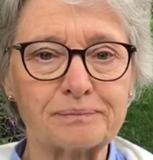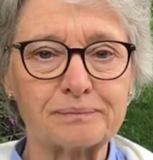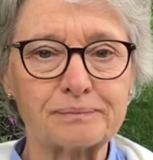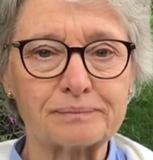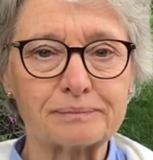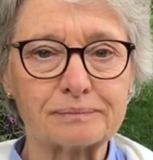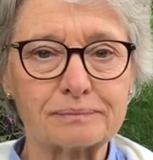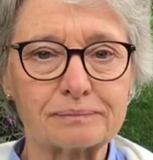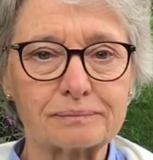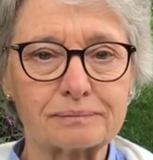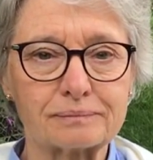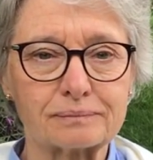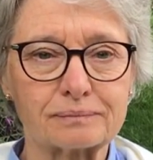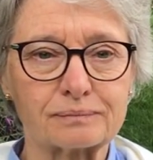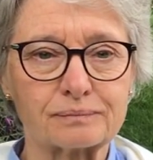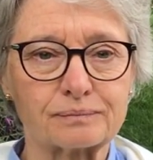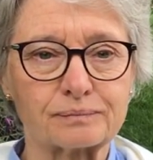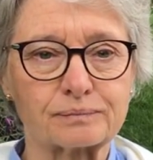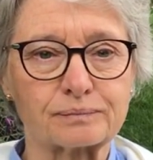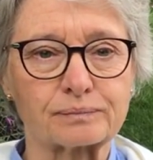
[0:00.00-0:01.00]

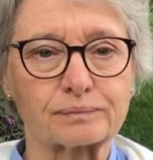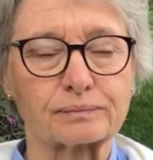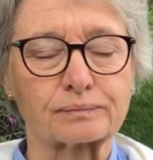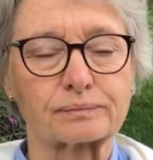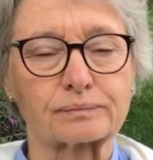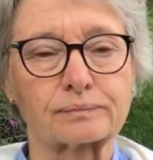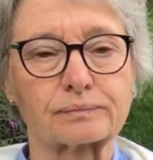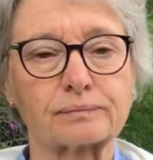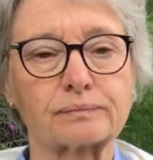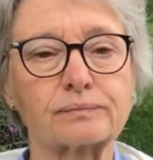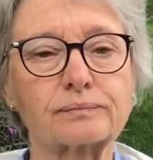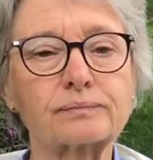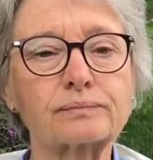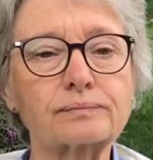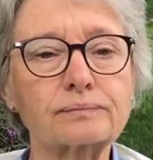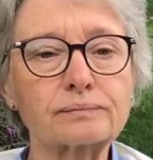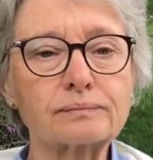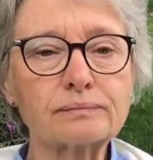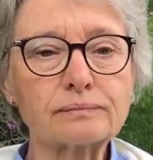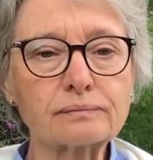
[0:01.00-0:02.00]

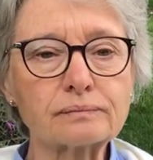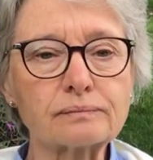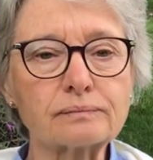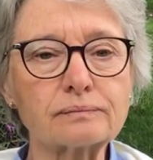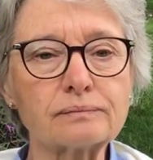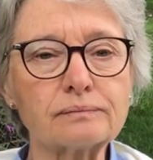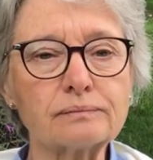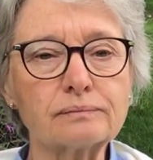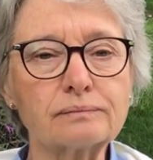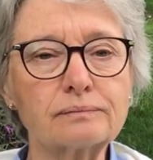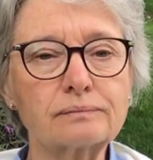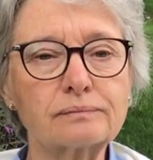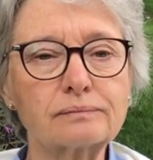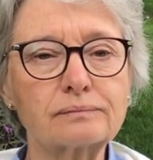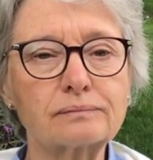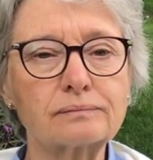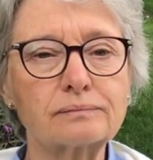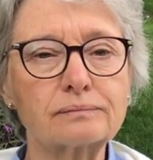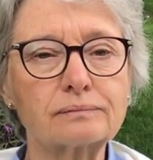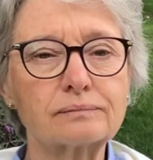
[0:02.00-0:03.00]

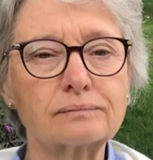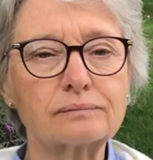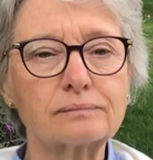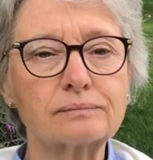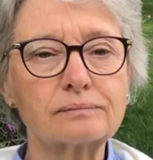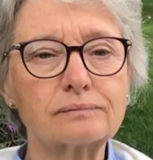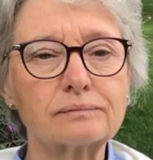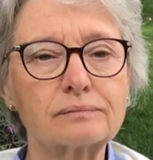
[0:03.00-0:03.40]
Nothing is said.